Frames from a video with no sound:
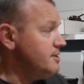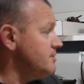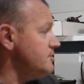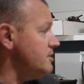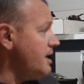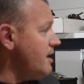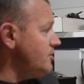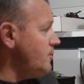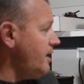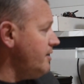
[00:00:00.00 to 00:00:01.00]
Essentially, now
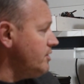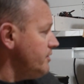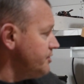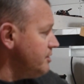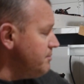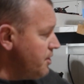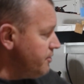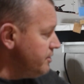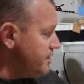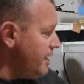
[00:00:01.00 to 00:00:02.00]
you have an electric
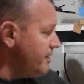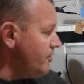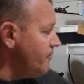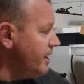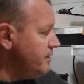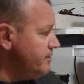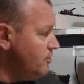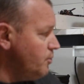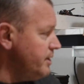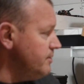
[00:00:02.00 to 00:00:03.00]
motor tied directly to
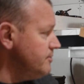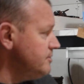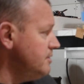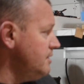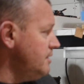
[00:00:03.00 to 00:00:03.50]
the wheels.